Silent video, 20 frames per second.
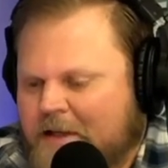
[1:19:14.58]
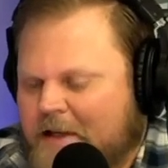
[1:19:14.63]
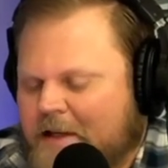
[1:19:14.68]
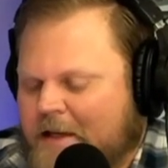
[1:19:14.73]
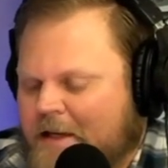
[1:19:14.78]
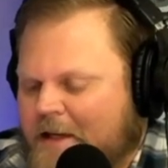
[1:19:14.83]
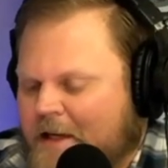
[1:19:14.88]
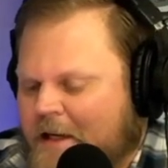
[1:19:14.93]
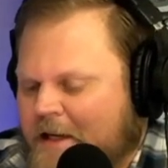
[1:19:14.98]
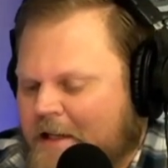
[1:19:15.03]

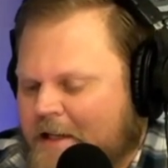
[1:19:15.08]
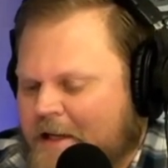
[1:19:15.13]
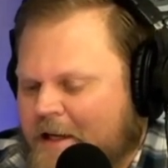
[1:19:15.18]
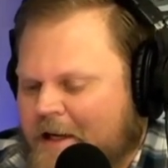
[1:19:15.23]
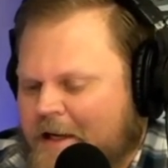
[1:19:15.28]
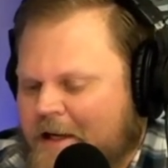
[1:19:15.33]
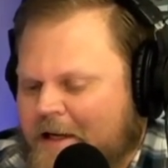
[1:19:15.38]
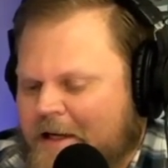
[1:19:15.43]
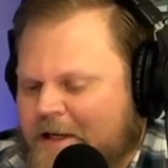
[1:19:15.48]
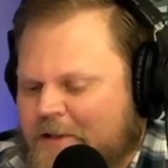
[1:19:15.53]
And that
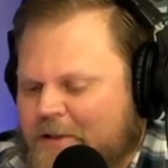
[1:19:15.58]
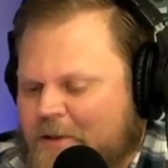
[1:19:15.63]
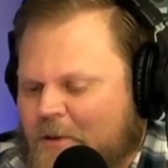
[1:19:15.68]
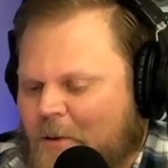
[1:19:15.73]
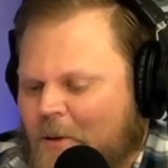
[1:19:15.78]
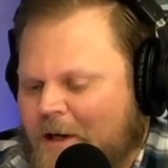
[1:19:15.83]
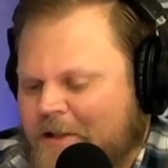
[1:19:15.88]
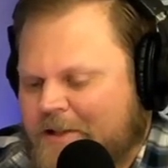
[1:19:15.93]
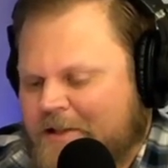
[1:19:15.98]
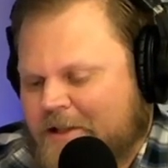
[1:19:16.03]
kind of his
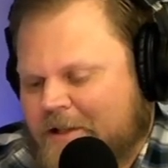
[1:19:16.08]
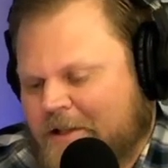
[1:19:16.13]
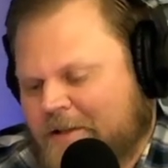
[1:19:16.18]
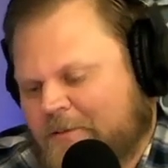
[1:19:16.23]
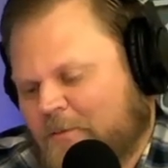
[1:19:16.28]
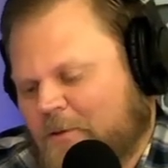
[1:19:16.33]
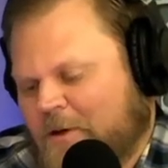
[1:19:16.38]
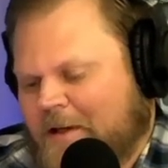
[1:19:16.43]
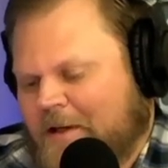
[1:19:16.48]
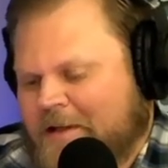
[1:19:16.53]
question
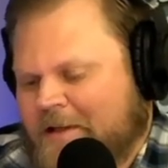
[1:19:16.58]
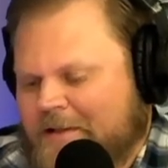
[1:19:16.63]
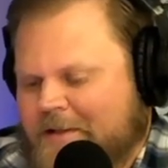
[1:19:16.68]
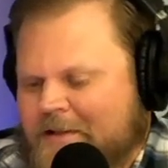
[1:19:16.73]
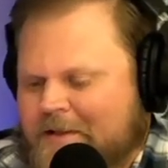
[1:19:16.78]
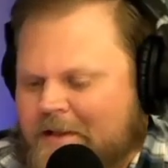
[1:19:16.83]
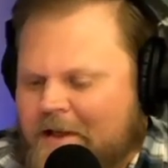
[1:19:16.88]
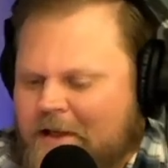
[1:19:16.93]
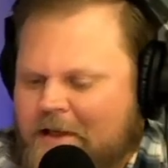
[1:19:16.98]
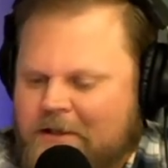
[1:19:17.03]

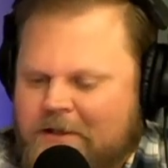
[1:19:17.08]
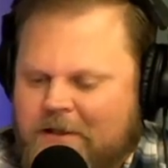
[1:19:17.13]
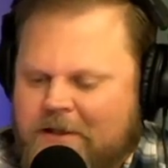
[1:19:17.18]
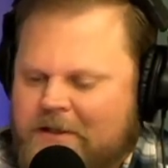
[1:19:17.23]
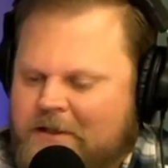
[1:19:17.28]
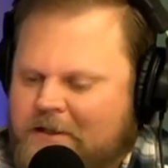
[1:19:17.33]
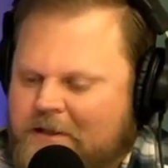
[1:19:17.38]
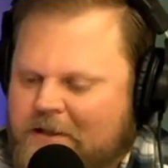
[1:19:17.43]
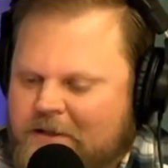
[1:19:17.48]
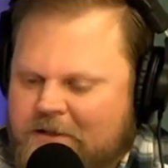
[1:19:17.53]
was uh, look at
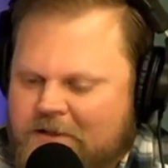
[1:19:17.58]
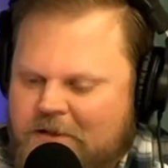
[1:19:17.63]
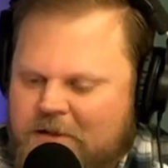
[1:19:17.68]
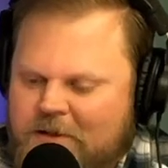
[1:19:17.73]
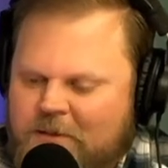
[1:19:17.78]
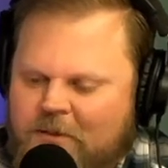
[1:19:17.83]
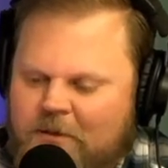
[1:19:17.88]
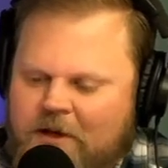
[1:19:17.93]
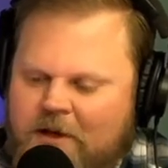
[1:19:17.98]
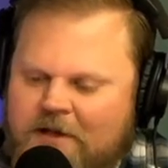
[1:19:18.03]
the tears of the
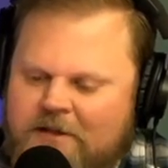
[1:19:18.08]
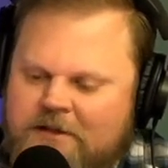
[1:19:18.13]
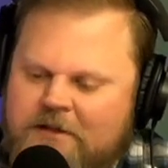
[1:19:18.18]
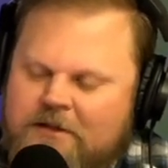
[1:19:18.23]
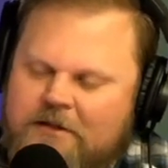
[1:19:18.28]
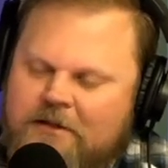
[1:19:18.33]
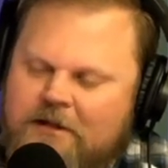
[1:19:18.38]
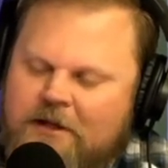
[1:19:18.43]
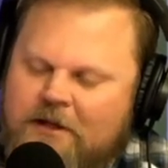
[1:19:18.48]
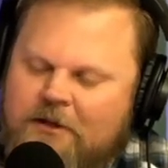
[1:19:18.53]
oppressed.
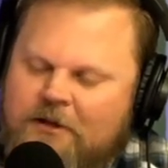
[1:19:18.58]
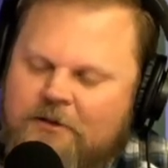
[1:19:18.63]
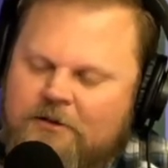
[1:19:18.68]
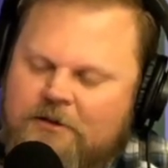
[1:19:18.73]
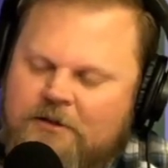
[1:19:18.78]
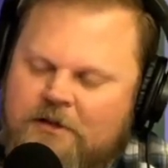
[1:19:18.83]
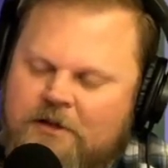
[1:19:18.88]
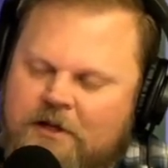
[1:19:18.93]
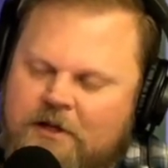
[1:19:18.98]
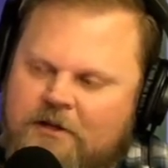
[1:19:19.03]
Like, mm.
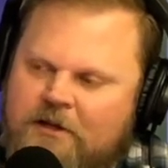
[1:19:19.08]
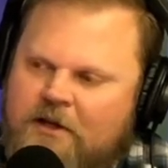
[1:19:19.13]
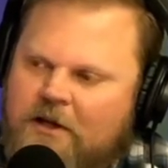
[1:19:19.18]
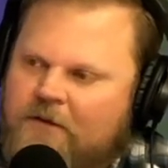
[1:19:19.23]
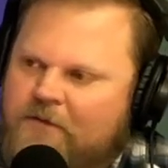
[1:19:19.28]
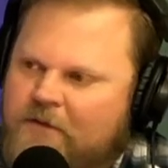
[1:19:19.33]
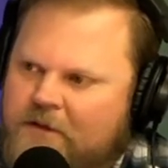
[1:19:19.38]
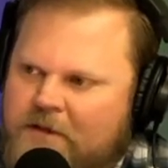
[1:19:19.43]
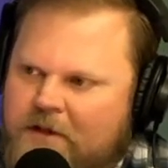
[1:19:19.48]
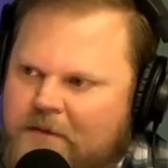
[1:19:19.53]
who's there to
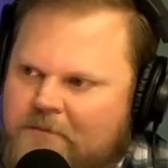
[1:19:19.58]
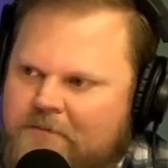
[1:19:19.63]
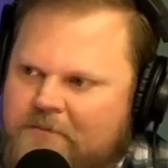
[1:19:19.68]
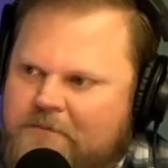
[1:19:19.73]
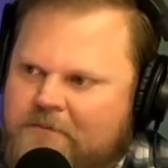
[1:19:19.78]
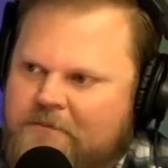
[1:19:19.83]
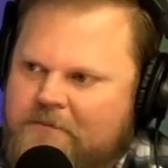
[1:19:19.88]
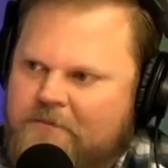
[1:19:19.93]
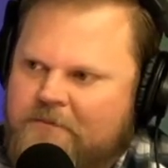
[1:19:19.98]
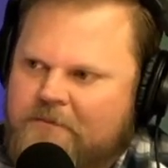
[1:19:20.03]
comfort them?
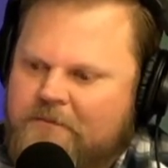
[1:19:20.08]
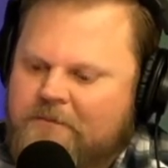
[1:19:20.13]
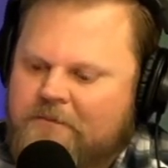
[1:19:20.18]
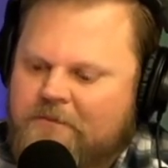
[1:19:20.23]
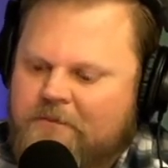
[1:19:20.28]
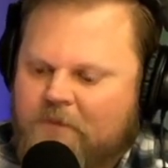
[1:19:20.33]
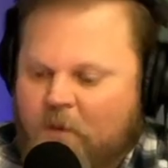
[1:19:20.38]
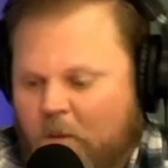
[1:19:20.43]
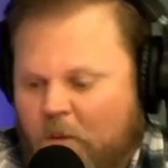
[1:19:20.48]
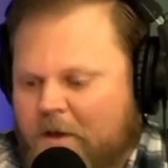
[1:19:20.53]
Right.
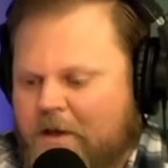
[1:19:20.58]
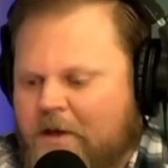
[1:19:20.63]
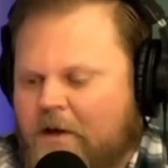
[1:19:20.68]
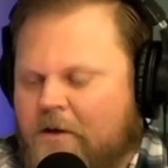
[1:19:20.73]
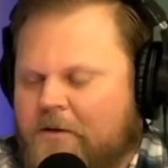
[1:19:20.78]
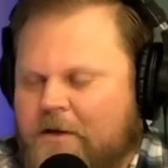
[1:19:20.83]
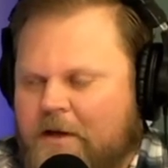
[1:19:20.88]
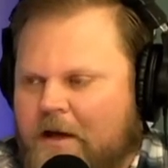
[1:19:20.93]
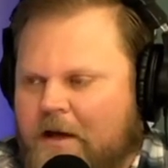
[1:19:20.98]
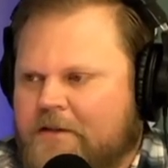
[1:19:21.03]
Well, we know
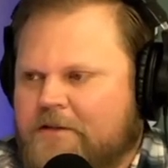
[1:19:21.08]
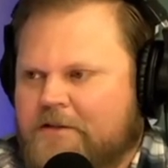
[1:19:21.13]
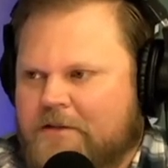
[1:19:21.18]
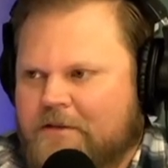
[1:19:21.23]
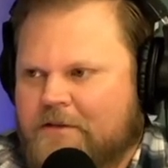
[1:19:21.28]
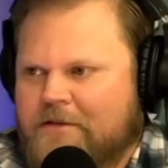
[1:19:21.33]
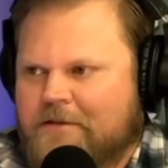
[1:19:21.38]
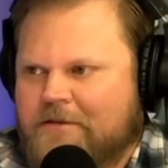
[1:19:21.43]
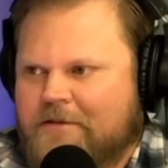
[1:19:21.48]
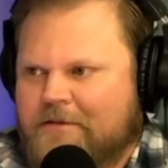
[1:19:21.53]
the answer.
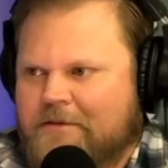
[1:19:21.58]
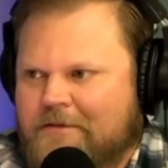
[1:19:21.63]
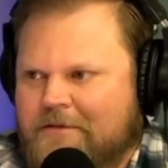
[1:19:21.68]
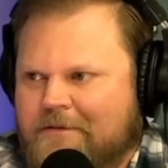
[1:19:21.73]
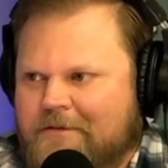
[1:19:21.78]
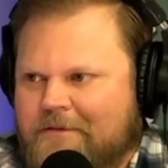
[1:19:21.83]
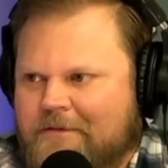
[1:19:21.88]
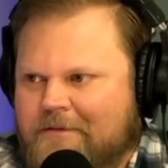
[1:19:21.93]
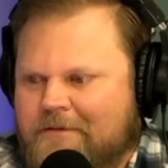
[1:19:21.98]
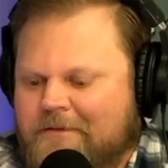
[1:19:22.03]
Mm -hmm.
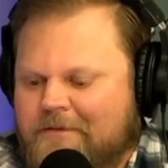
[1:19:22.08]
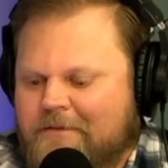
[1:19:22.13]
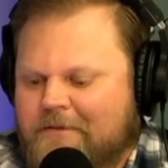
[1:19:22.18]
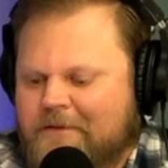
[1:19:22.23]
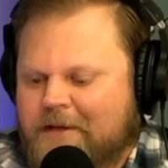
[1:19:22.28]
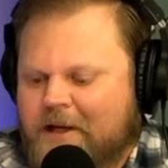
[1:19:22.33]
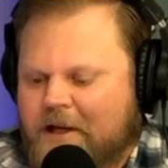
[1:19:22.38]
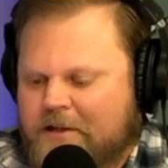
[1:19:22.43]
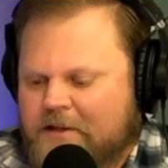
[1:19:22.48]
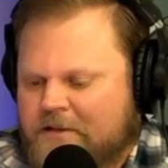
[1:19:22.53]

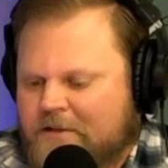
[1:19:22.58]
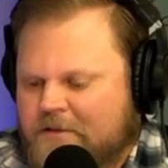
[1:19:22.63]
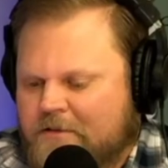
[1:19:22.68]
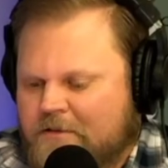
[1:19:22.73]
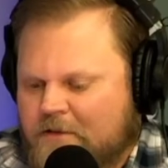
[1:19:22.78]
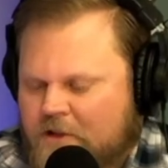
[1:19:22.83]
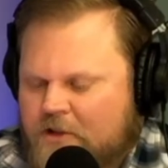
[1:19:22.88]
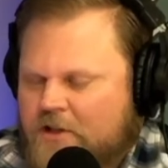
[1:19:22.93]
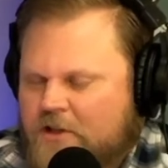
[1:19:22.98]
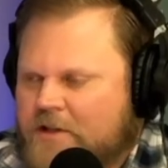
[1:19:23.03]
It's
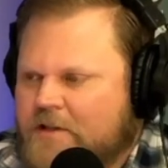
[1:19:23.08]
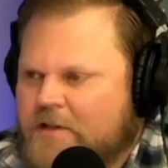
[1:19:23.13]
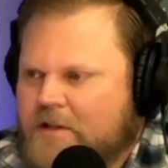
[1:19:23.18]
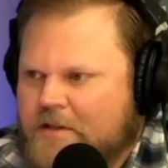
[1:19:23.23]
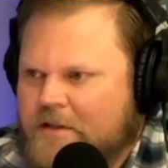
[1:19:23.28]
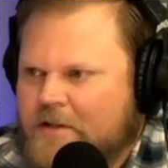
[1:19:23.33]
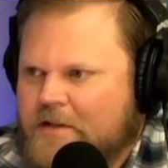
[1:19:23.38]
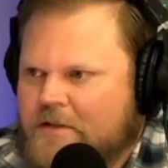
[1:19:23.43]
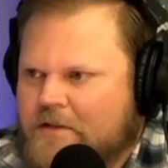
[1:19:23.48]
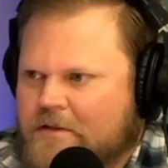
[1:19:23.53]

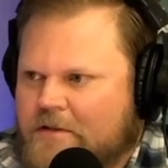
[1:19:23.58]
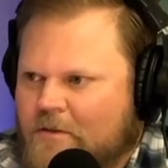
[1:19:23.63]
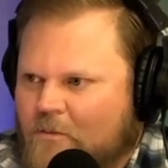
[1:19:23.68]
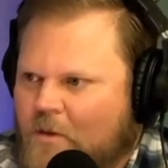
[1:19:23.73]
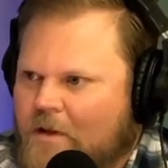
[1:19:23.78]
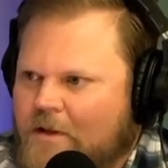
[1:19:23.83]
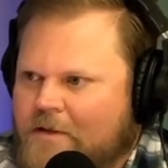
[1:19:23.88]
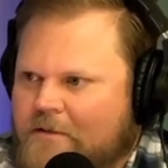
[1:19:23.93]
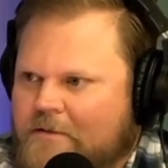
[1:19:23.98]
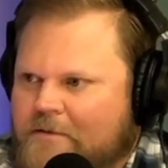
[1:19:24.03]
Jesus is the
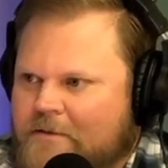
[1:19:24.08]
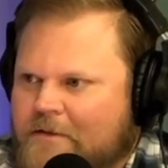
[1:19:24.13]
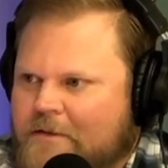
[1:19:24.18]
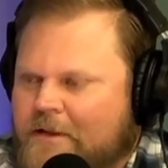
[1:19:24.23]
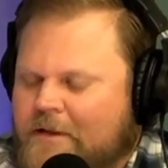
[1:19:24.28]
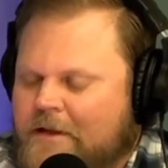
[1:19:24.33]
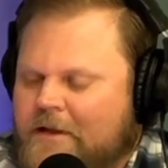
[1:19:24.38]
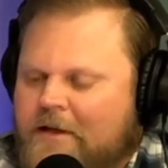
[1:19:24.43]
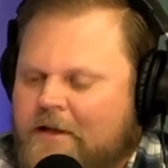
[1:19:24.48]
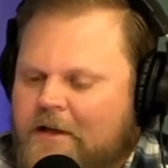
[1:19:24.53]
one. Right.
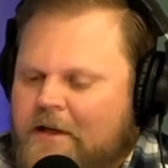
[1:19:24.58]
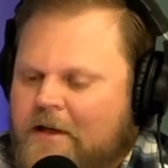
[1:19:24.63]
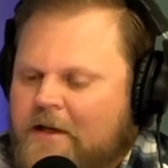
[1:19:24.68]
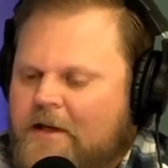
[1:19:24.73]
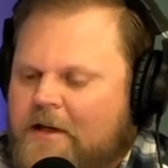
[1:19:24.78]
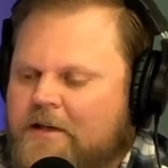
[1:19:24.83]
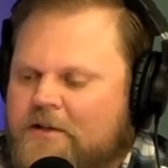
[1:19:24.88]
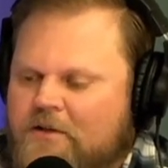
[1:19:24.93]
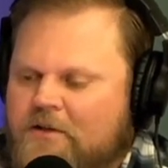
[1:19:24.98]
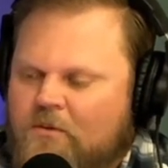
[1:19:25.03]

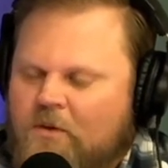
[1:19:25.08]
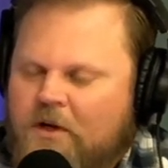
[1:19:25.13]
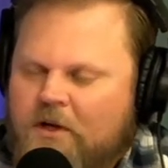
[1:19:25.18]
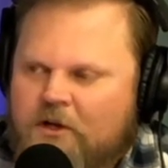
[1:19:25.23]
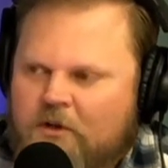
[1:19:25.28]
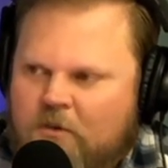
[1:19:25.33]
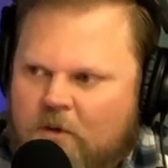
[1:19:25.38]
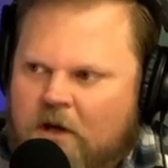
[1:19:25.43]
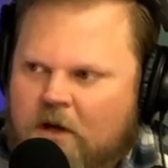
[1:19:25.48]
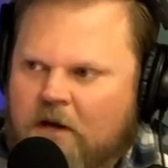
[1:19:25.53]
He's the one
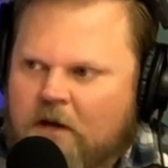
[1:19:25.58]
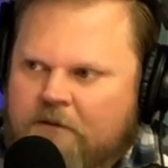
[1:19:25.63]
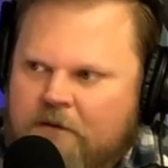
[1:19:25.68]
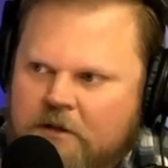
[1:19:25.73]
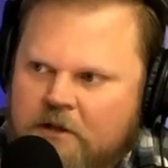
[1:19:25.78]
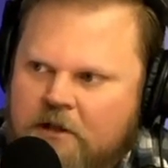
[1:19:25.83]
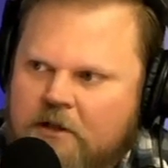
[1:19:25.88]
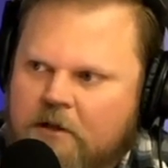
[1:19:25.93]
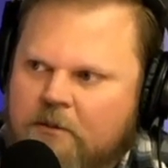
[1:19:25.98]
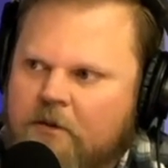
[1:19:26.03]
who will comfort
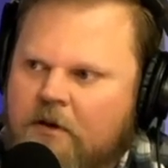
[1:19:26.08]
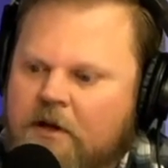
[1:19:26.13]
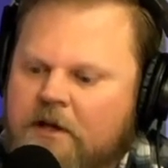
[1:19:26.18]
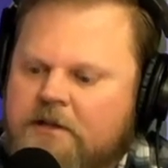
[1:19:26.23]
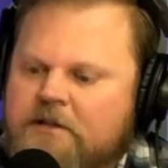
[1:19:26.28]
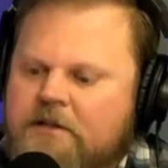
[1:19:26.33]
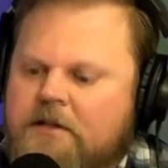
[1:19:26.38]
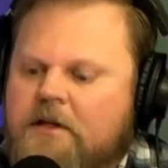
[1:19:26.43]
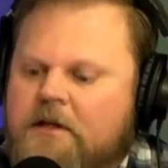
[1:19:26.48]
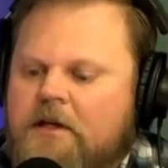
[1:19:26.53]
the
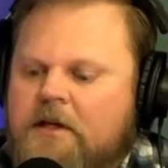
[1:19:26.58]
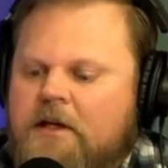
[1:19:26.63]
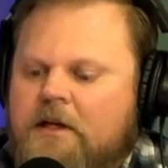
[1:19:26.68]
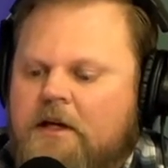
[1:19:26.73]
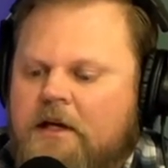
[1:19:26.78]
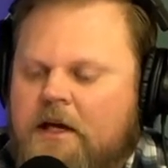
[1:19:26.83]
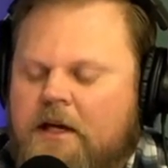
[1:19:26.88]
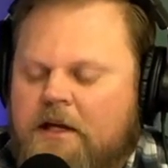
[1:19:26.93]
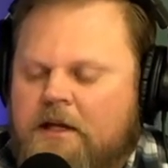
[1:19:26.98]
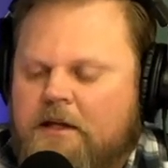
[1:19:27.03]
oppressed.
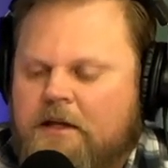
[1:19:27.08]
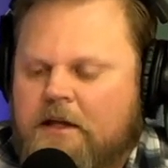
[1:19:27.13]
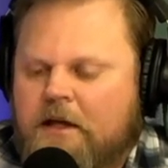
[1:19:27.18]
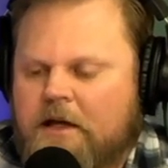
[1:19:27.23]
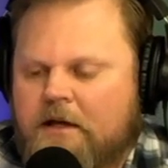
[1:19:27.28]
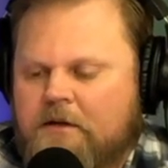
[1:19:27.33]
And uh,